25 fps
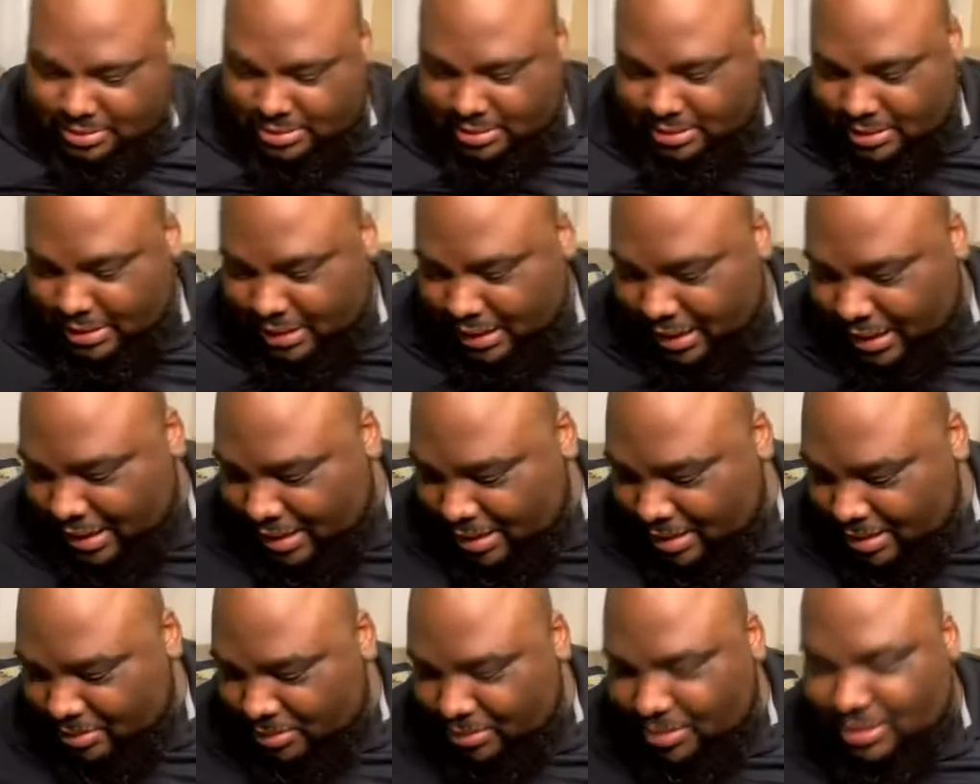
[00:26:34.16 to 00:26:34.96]

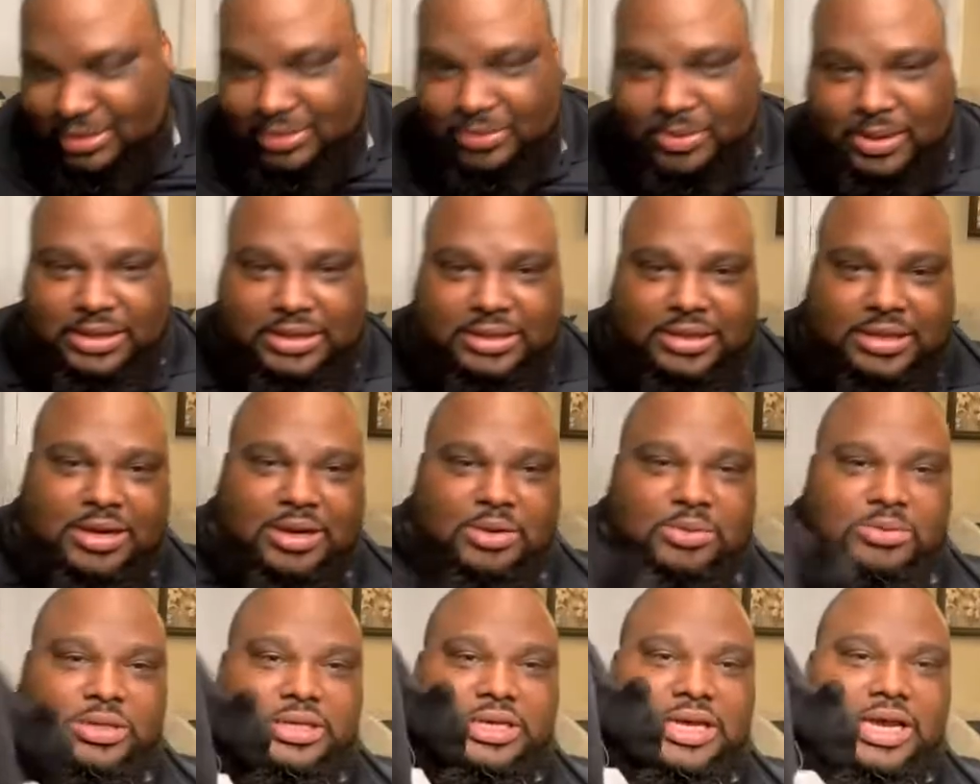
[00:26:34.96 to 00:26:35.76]
Yeah, well, you
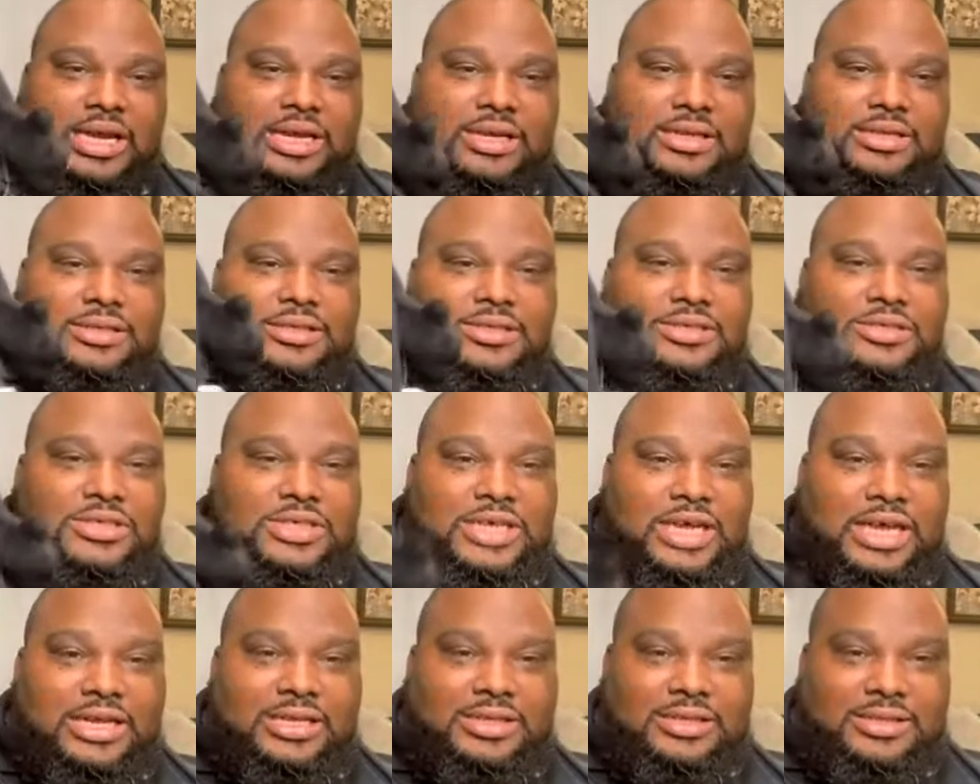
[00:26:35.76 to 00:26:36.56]
gotta
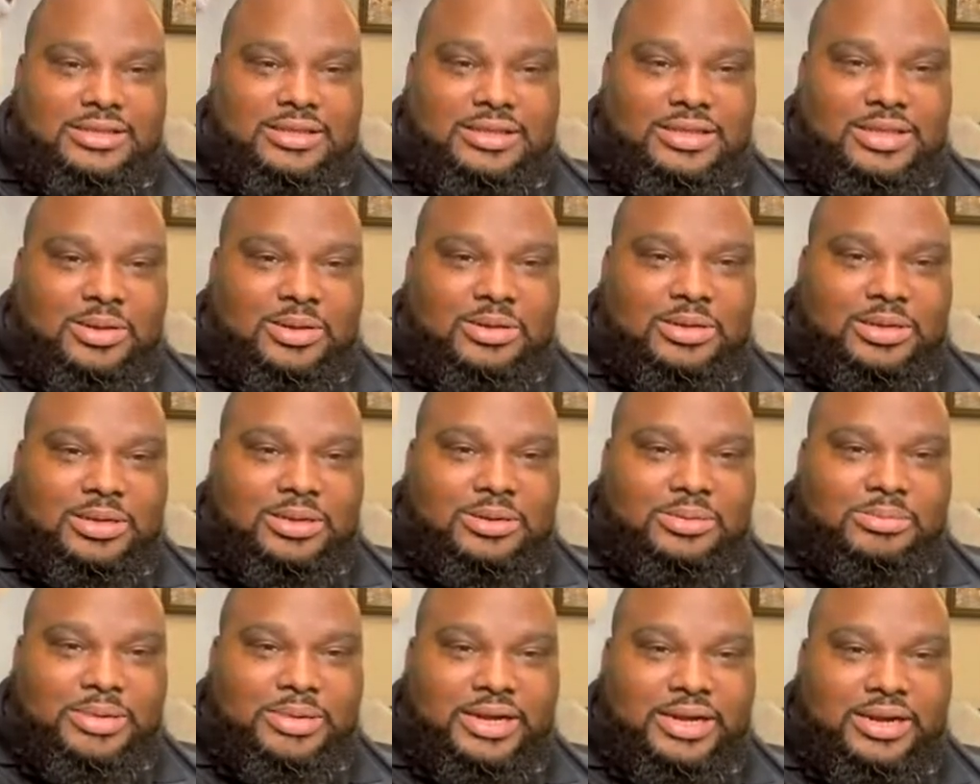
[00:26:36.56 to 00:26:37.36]
throw the
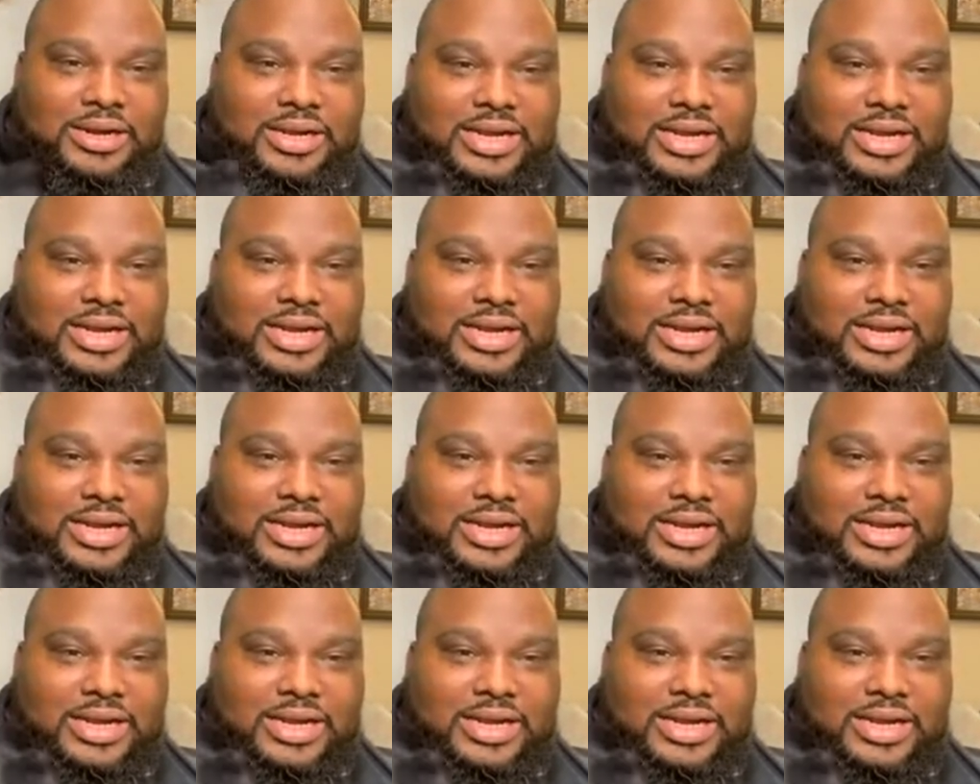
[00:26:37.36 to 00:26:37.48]
little.